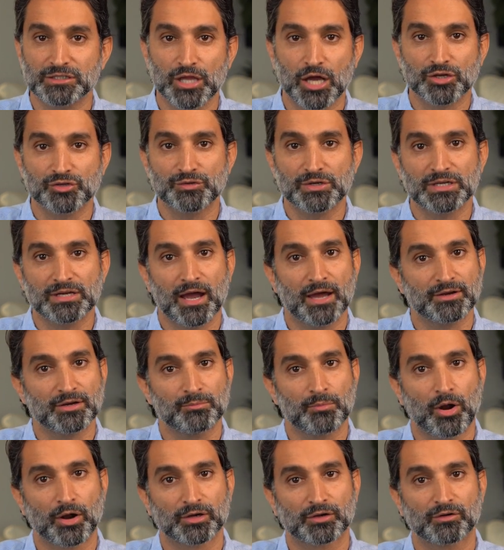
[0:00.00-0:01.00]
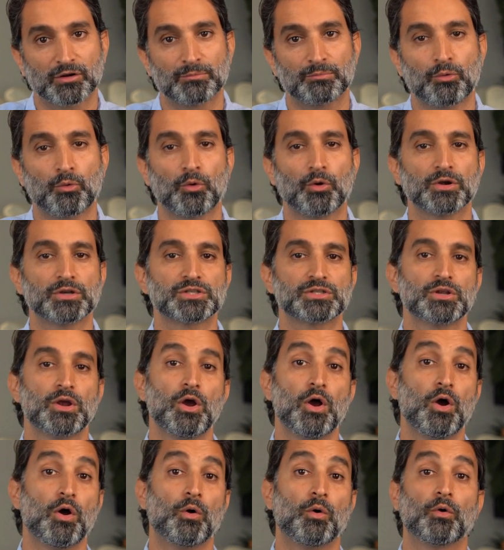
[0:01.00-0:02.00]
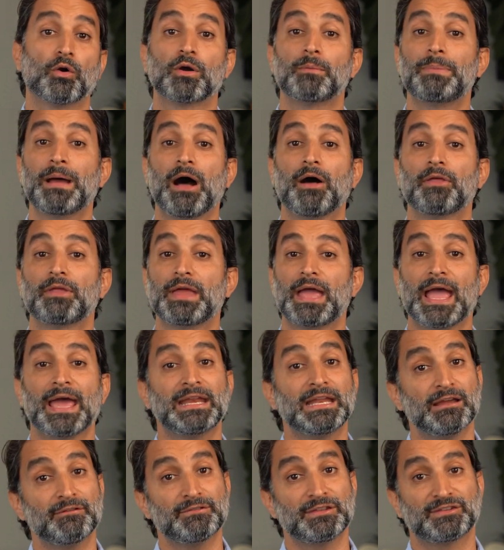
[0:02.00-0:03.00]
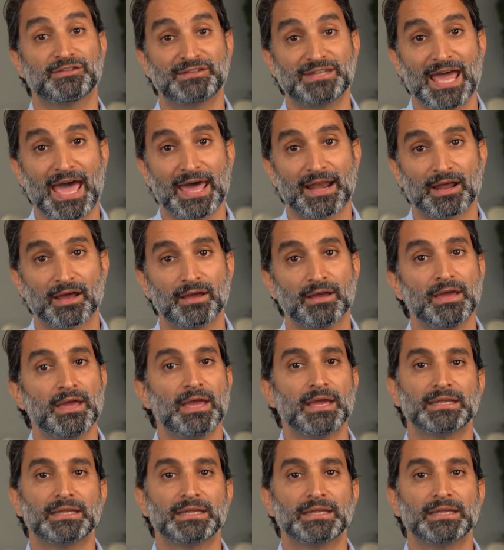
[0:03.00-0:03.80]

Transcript: luxury condo market reports or about any of this data,